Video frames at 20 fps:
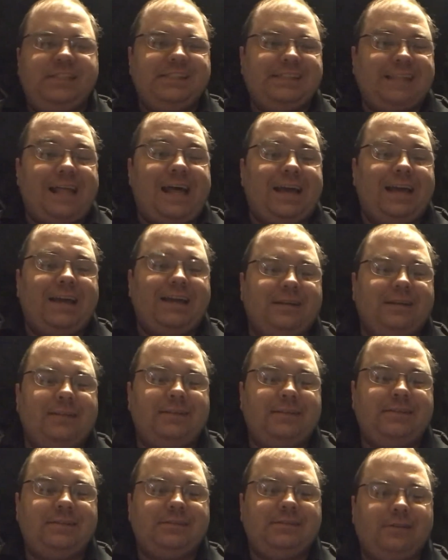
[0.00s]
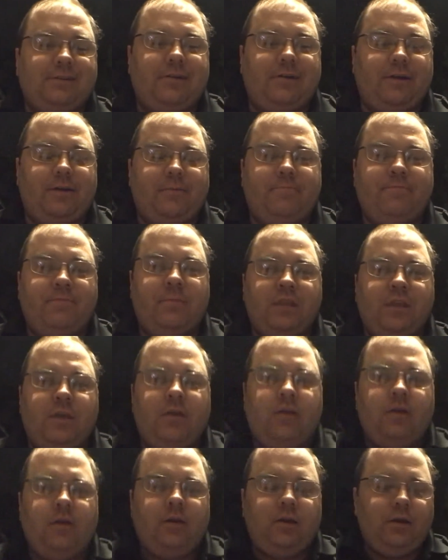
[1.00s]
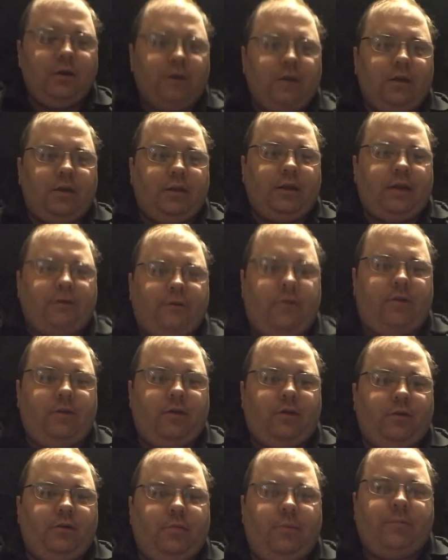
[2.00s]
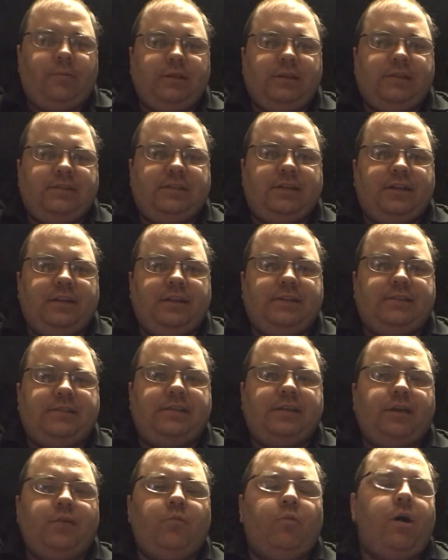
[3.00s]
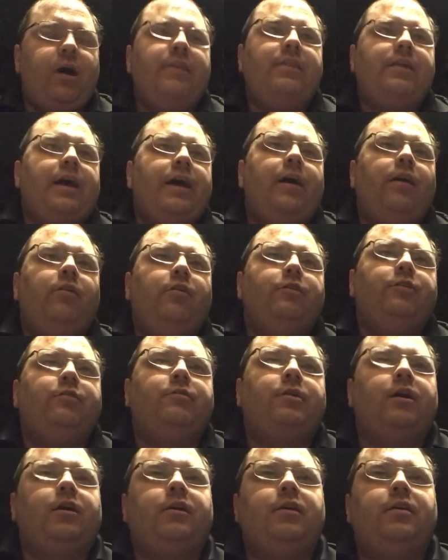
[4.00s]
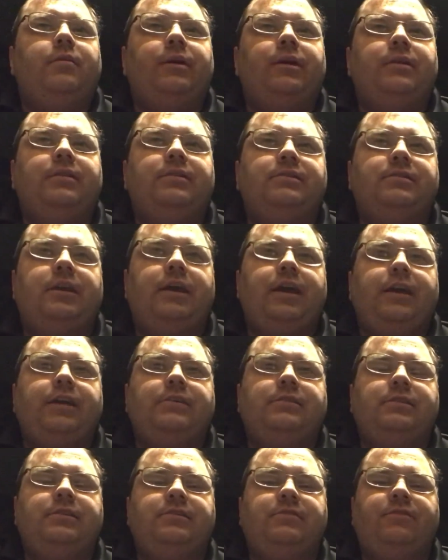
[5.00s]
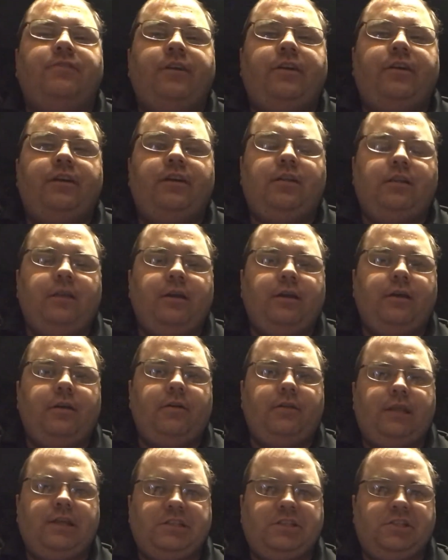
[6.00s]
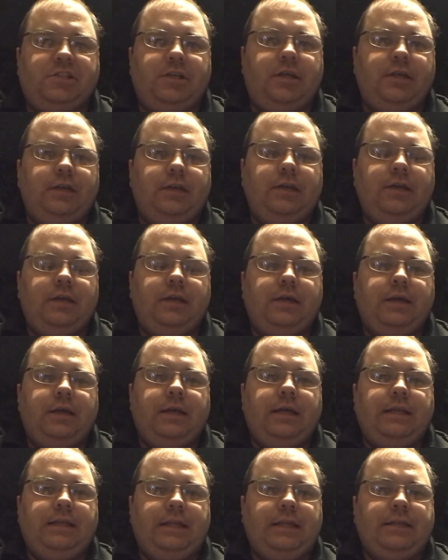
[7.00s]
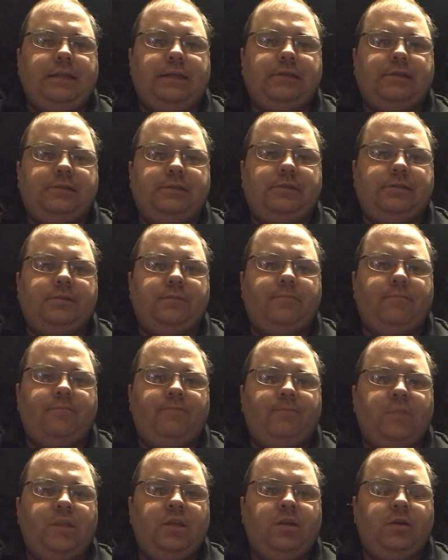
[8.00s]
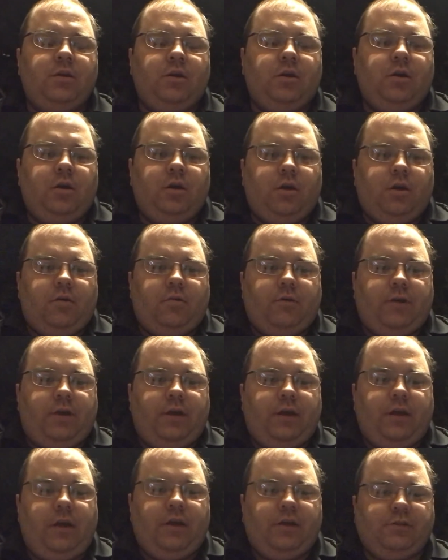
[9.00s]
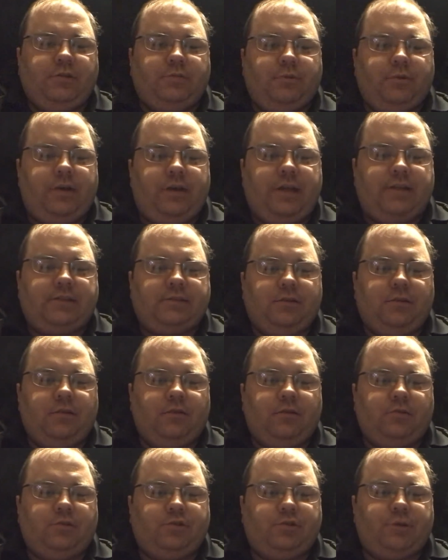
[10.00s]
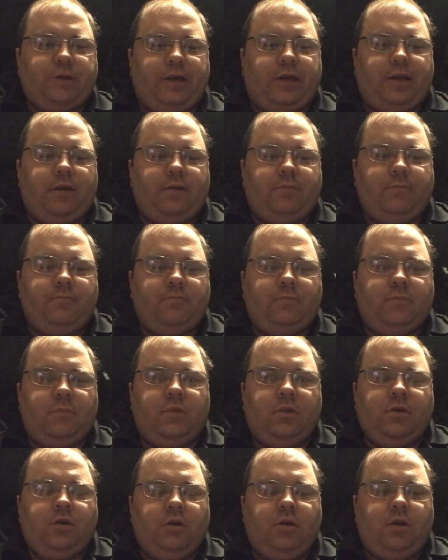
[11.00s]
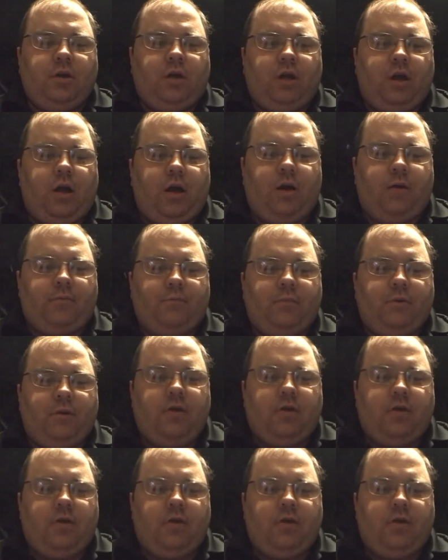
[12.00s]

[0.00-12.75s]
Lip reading: lying, okay? Now, you may be listening to this thinking, why the hell are you talking about this case? It's very clear that she did this. Well, here's where it gets a little tricky. When